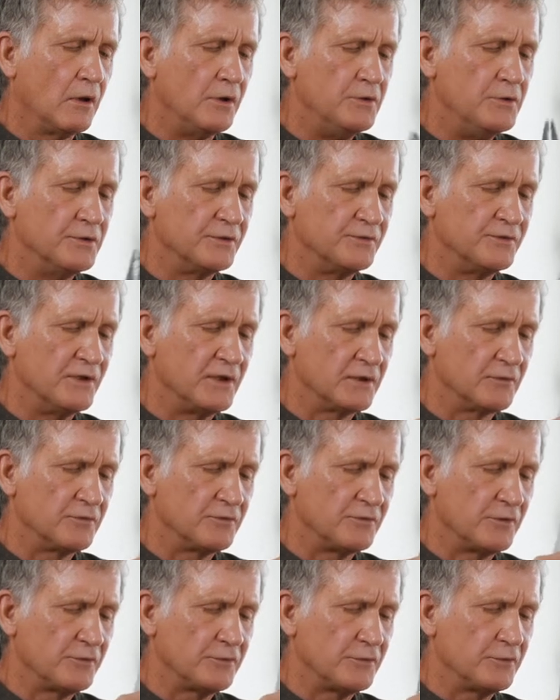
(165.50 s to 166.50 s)
You can take a
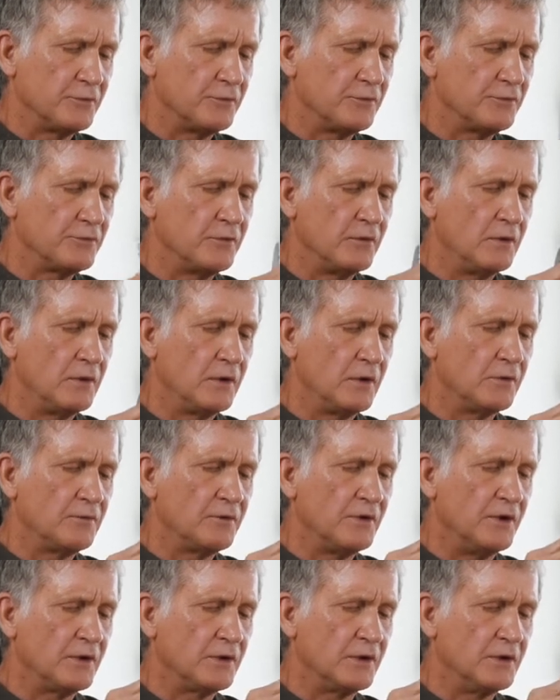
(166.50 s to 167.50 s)
scissors,
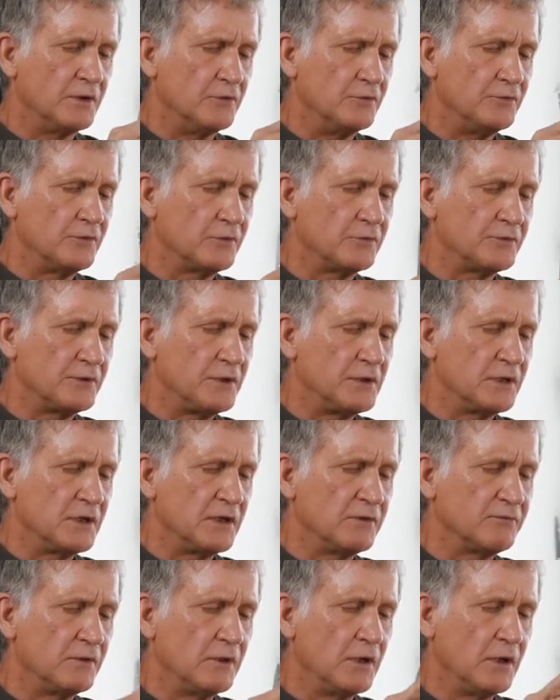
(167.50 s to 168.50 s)
take a utility
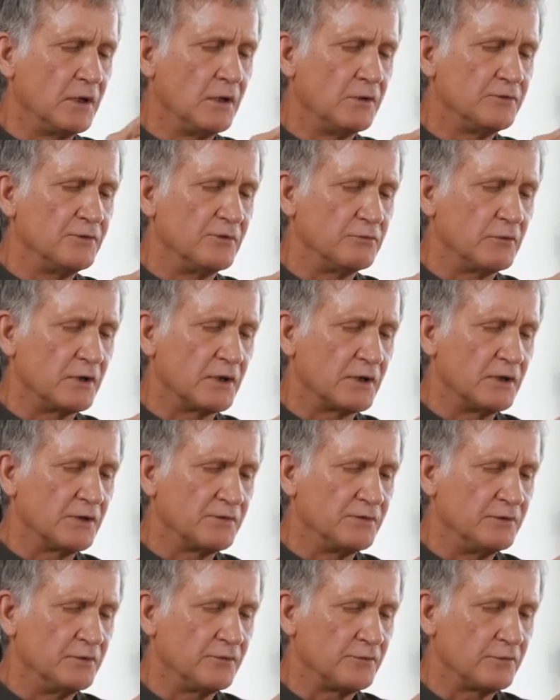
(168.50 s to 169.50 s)
knife. Just want to cut
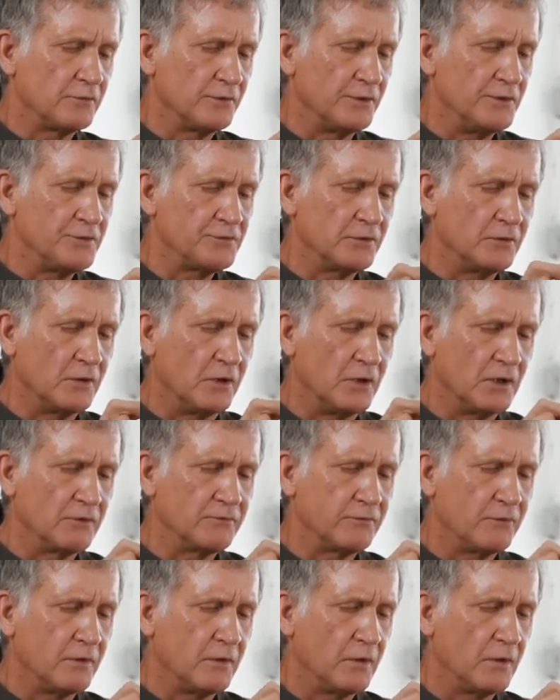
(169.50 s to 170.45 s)
the insulation off